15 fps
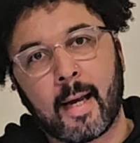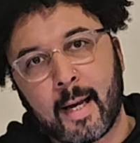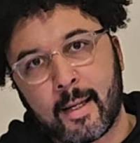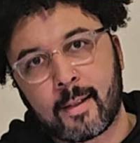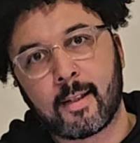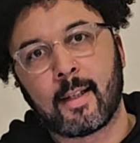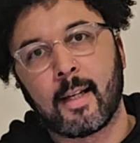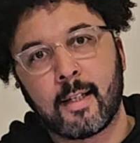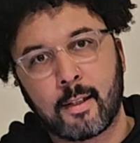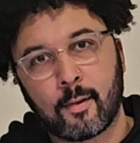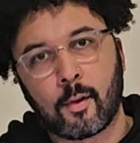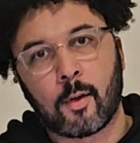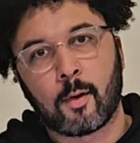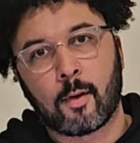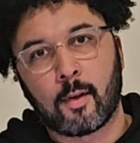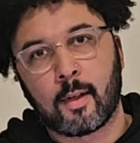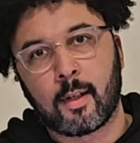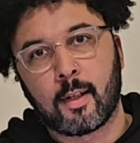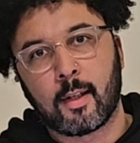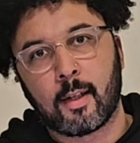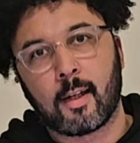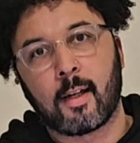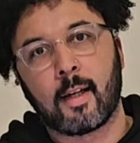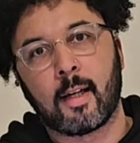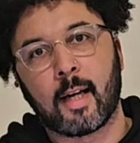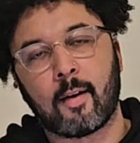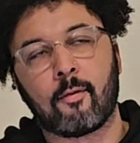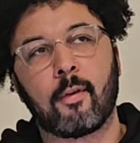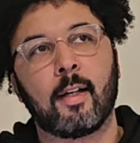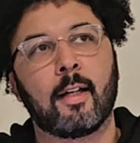As the days have gone on, I
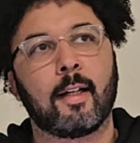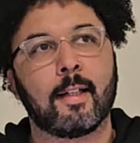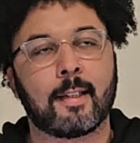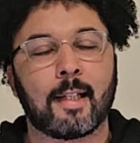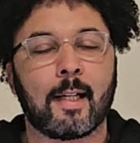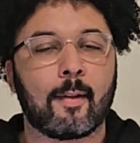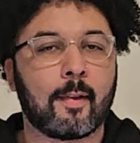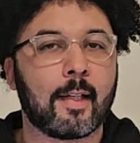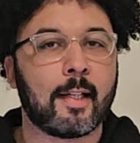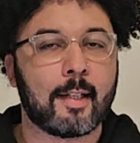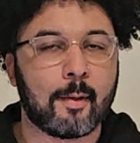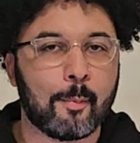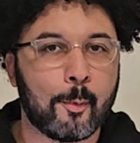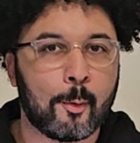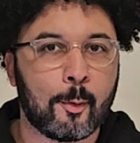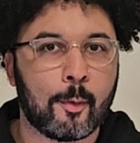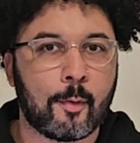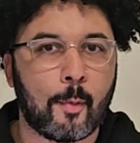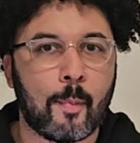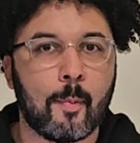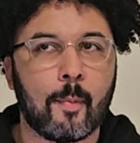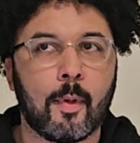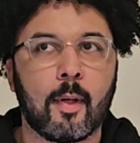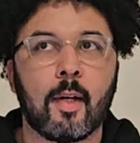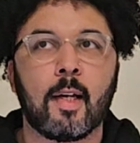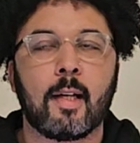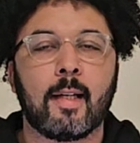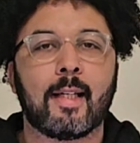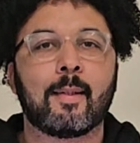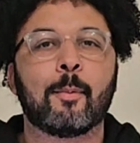have realized now that it's more of
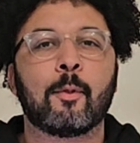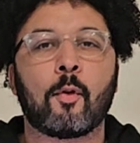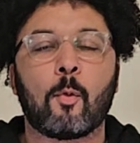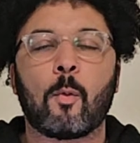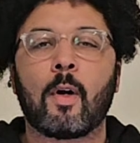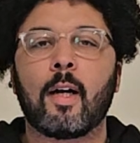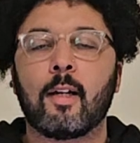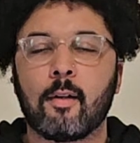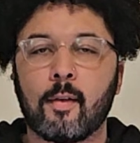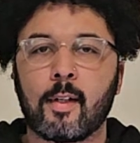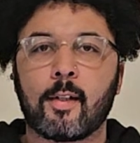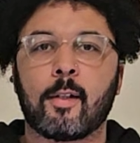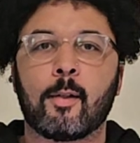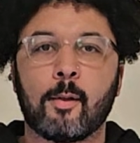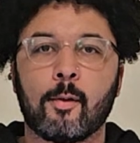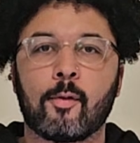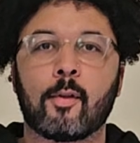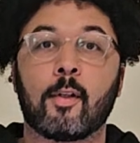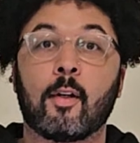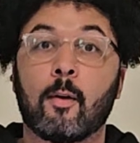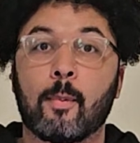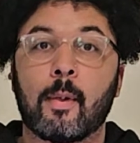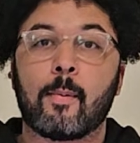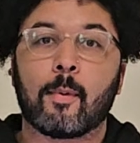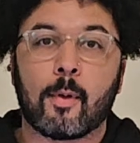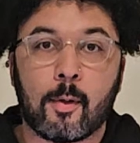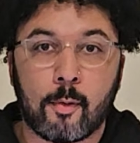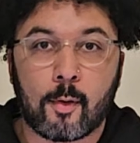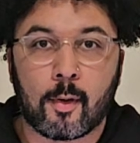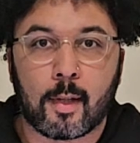a wider issue for a lot of people
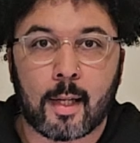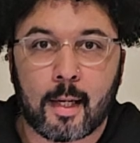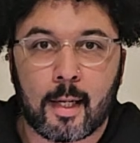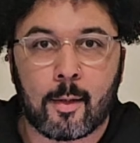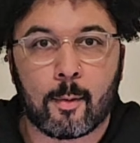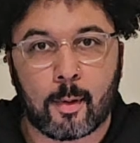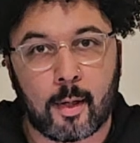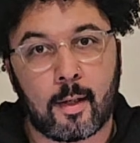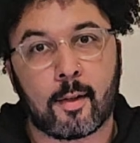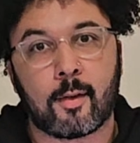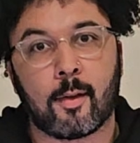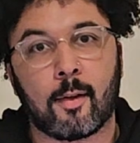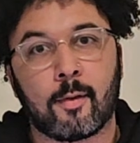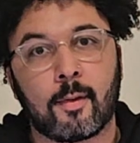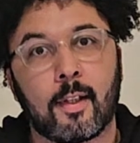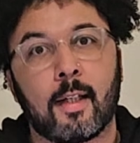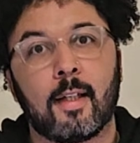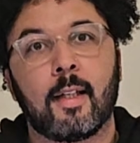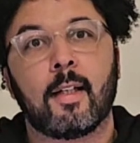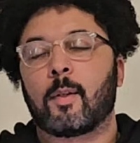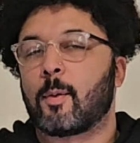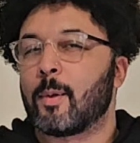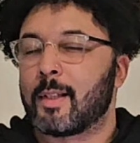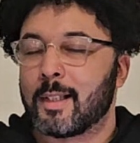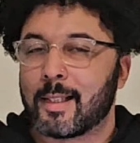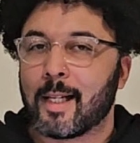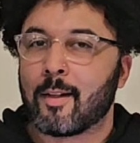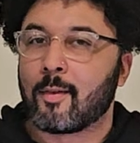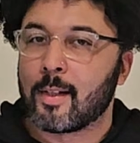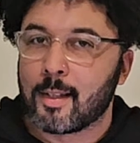who've got their Kindle ColorSoft. So I just wanted to
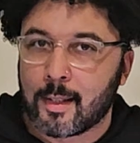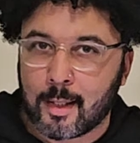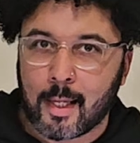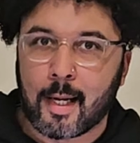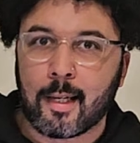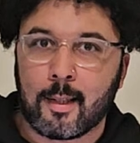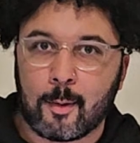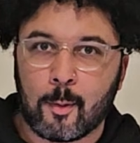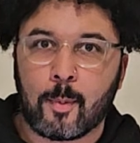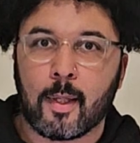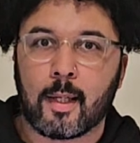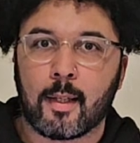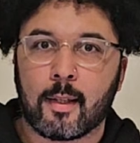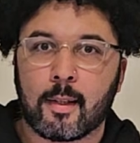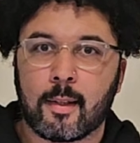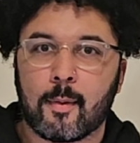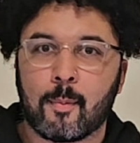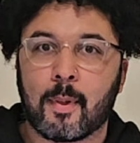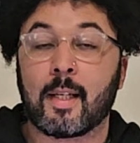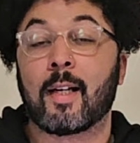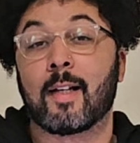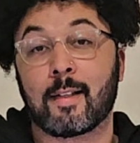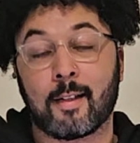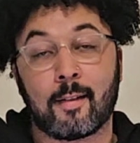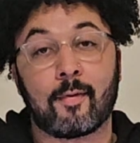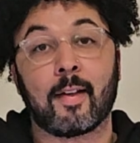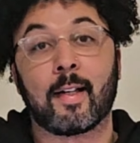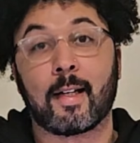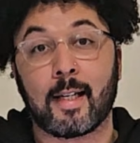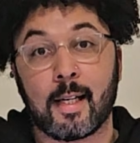delve into that a little bit because of the
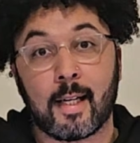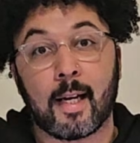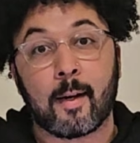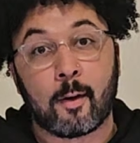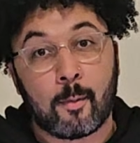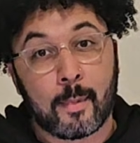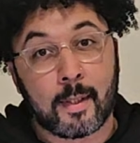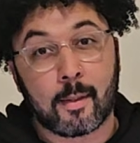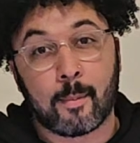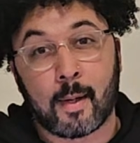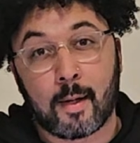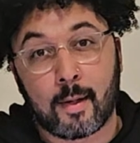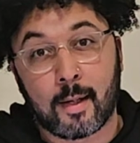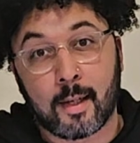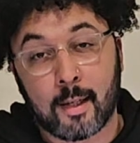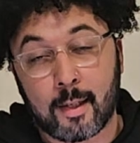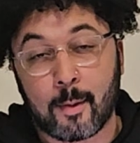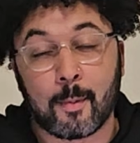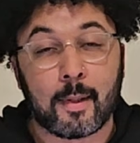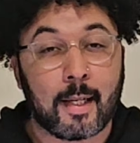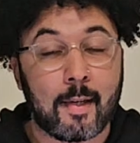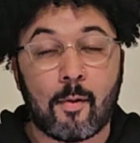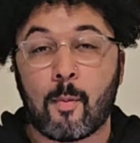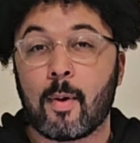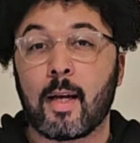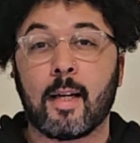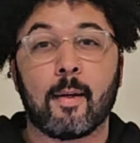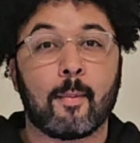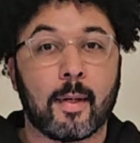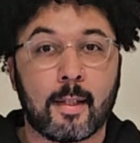fact I keep getting comments about it, and I don't want to keep
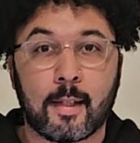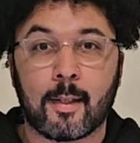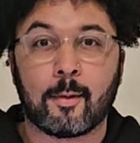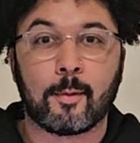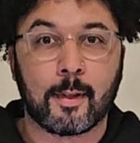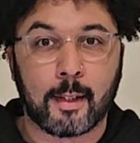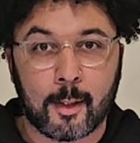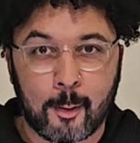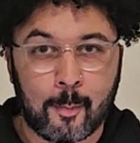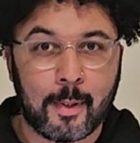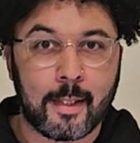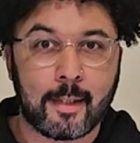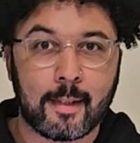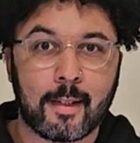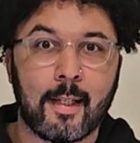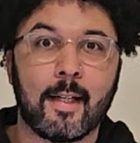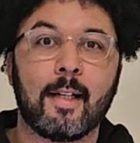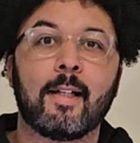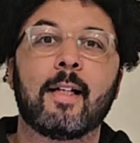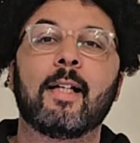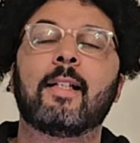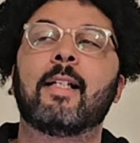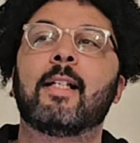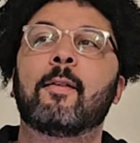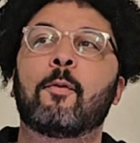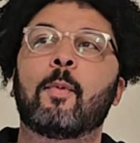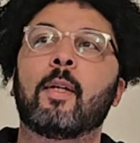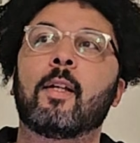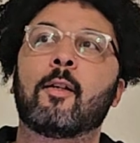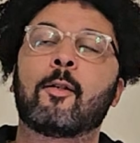repeating myself in the comments. It's easier
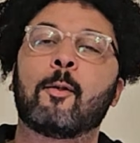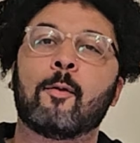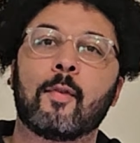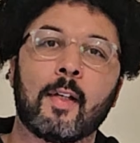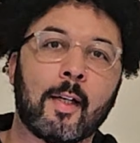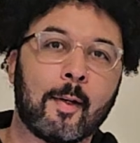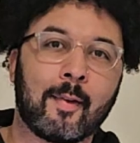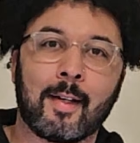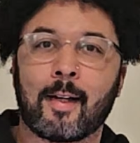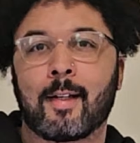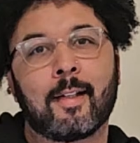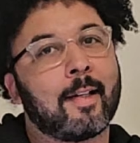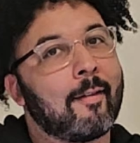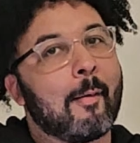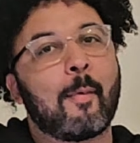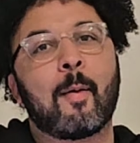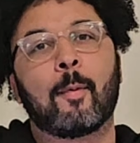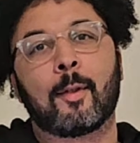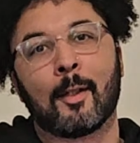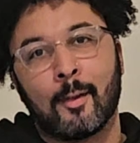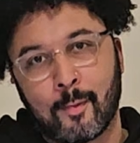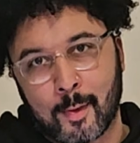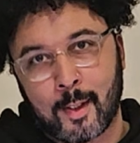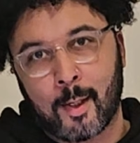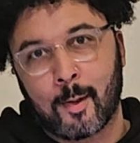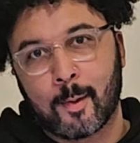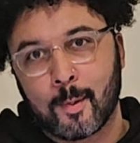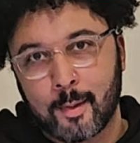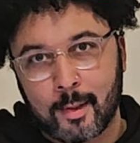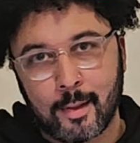for me to just do a video, then I can direct people to the
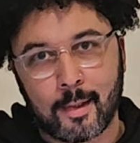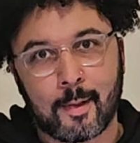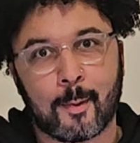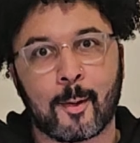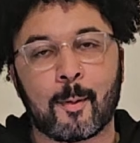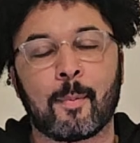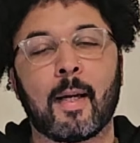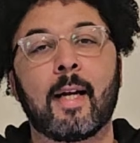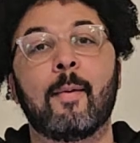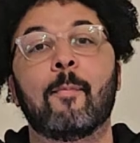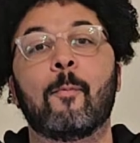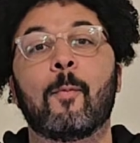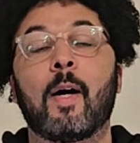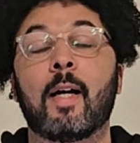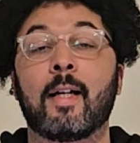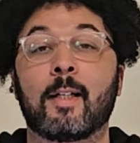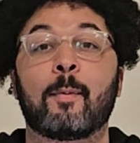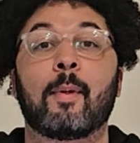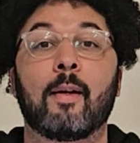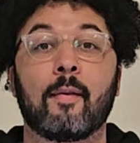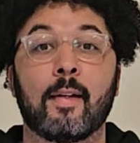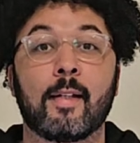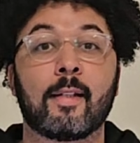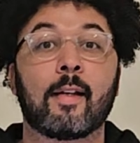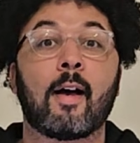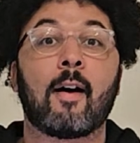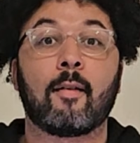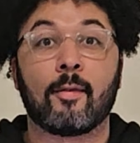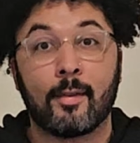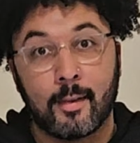video to explain my experience
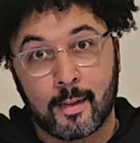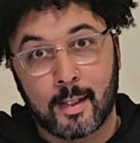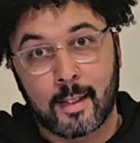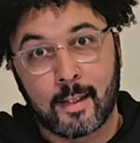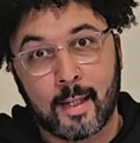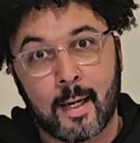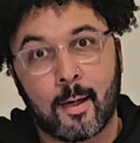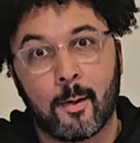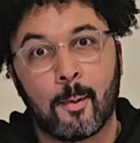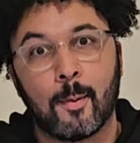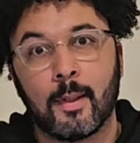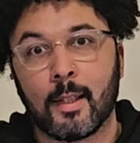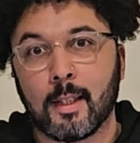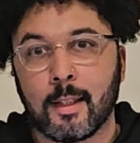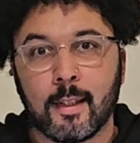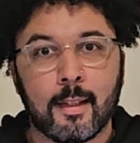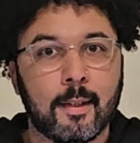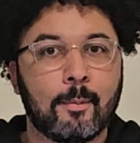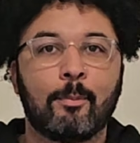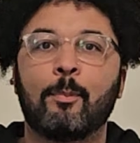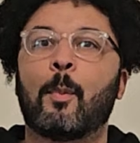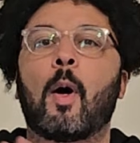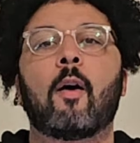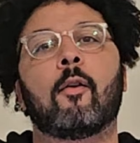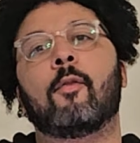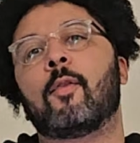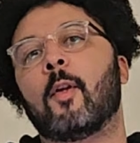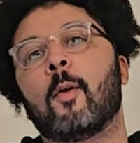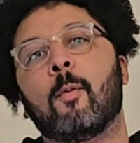of this yellow bar of